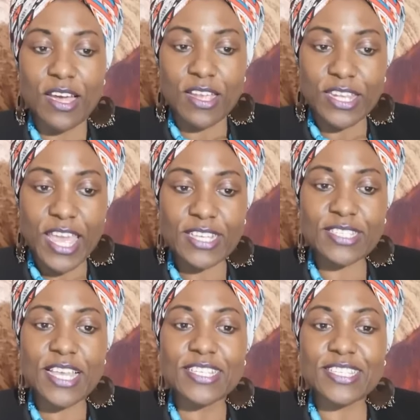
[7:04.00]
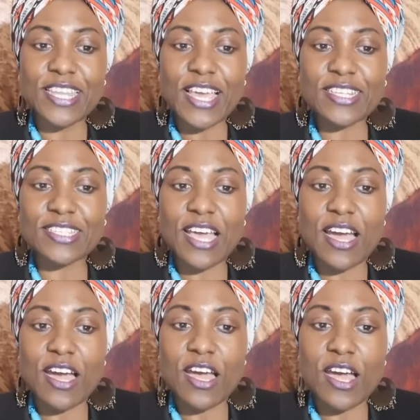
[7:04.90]
Next, snakes
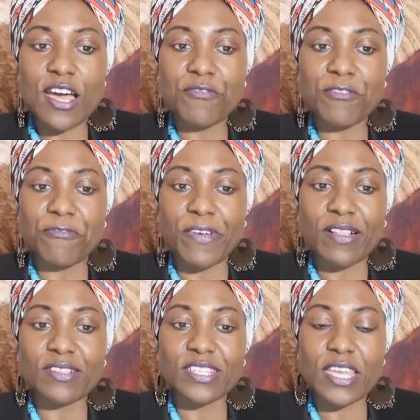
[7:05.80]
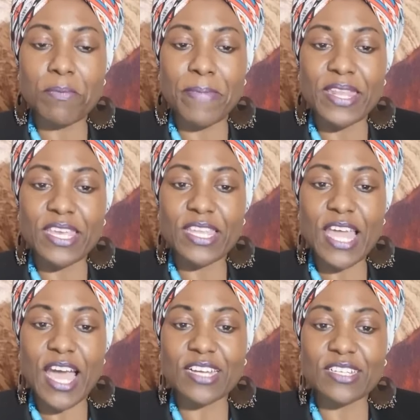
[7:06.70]
are revealed in
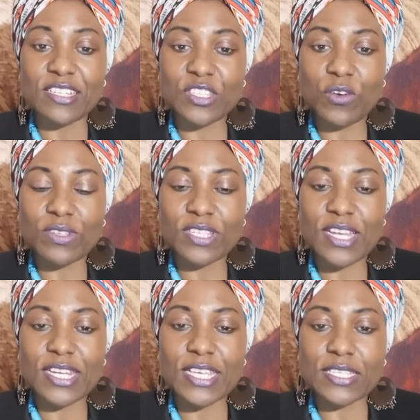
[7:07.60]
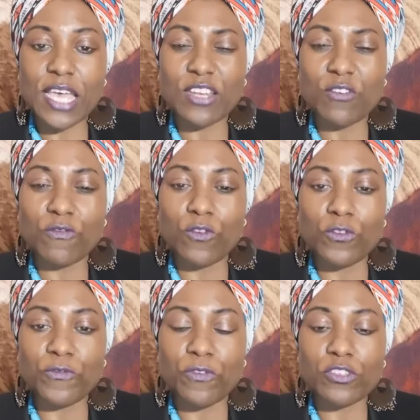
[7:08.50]
Benin, and it's considered a sign of
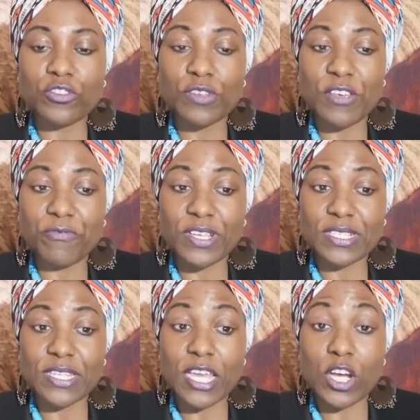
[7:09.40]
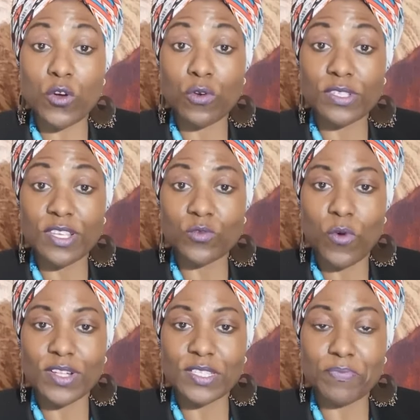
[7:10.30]
good fortune if a snake crosses
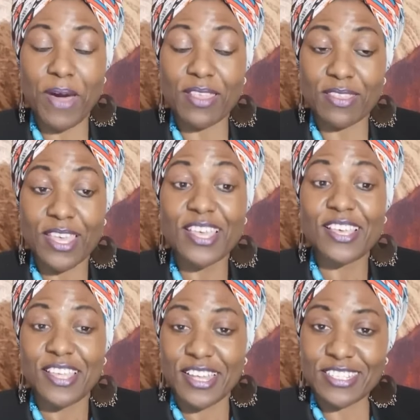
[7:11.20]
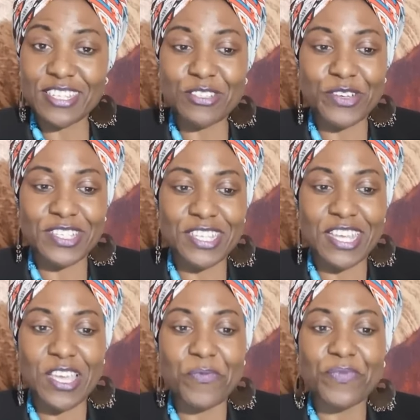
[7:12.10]
one's path. That's
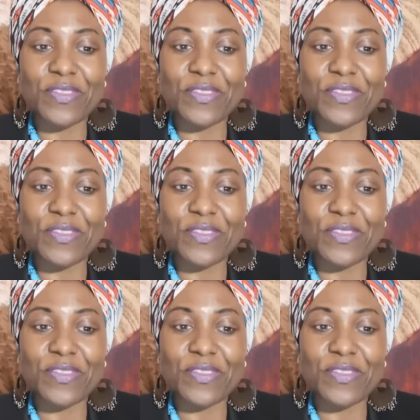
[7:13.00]
interesting.